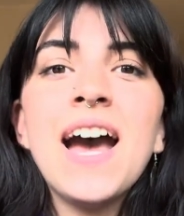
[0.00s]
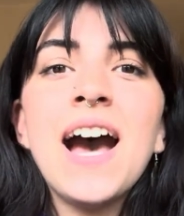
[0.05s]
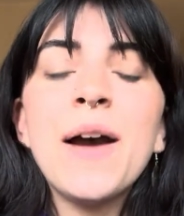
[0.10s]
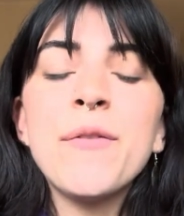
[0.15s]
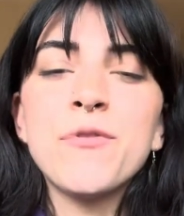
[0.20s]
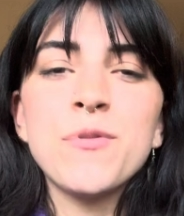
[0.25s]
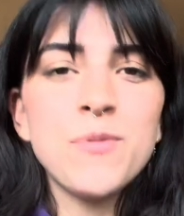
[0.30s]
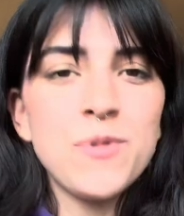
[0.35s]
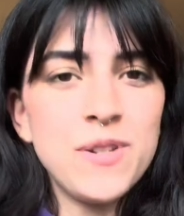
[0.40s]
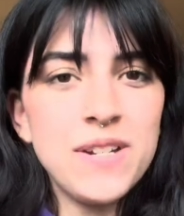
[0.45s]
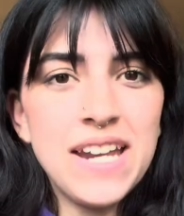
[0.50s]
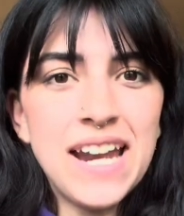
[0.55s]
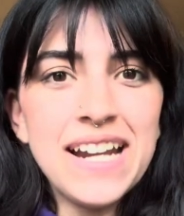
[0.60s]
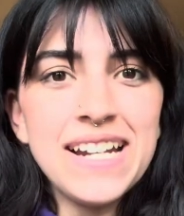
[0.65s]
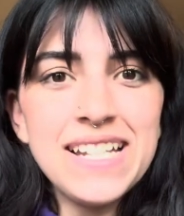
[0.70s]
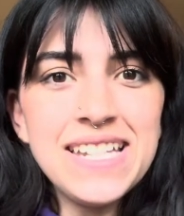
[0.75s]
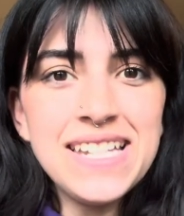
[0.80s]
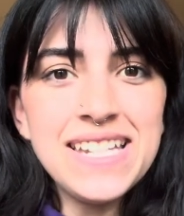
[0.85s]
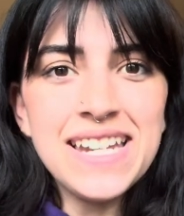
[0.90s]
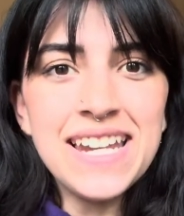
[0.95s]
I'm from the
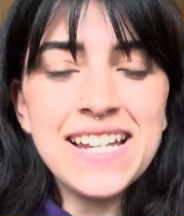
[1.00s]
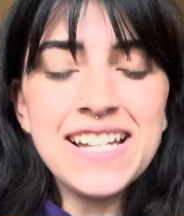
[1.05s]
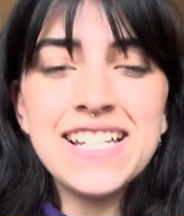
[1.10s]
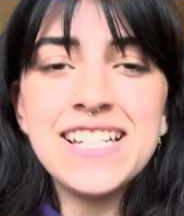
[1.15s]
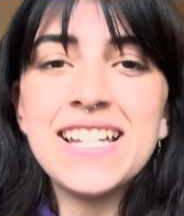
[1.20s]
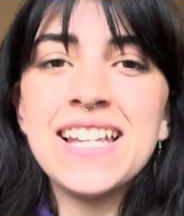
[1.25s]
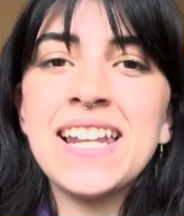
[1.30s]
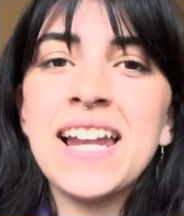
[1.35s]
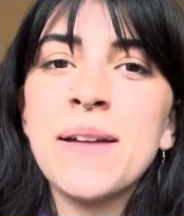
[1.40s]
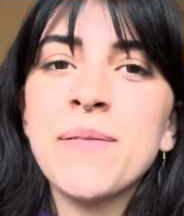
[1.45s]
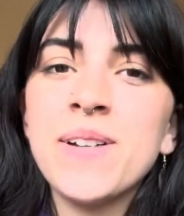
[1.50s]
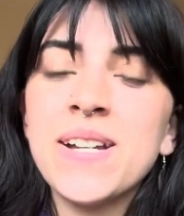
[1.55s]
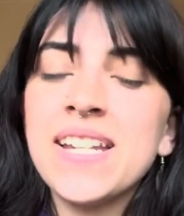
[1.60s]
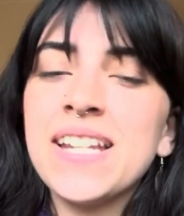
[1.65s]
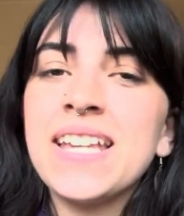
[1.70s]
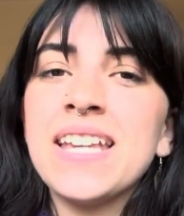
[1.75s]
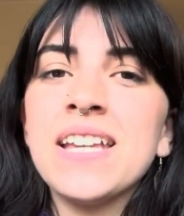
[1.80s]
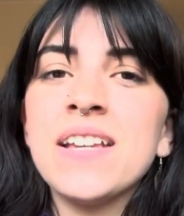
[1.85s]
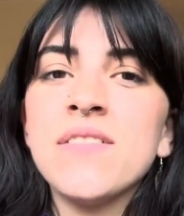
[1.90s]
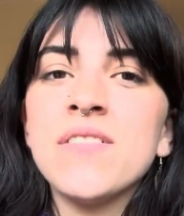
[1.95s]
United States and I'm going to
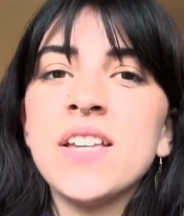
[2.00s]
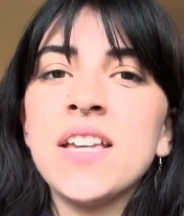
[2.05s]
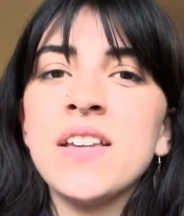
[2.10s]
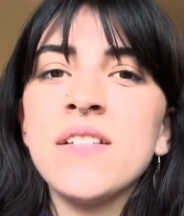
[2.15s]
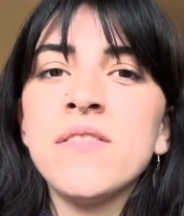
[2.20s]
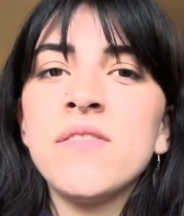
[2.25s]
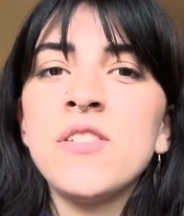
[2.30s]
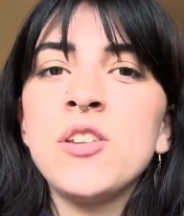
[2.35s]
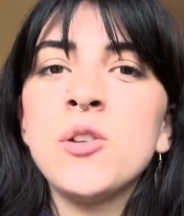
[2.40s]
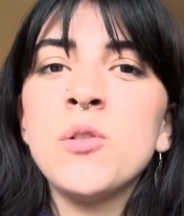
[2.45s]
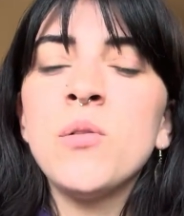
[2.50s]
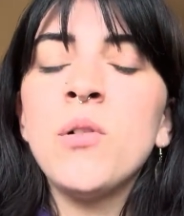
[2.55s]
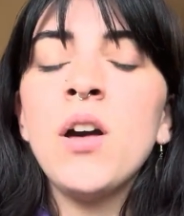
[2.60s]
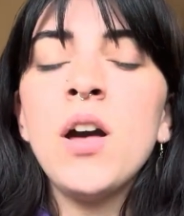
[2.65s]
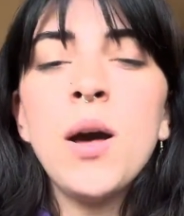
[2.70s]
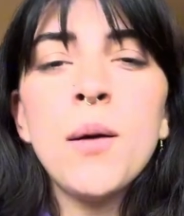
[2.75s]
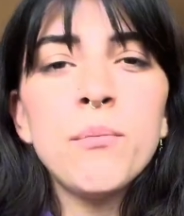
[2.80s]
give a few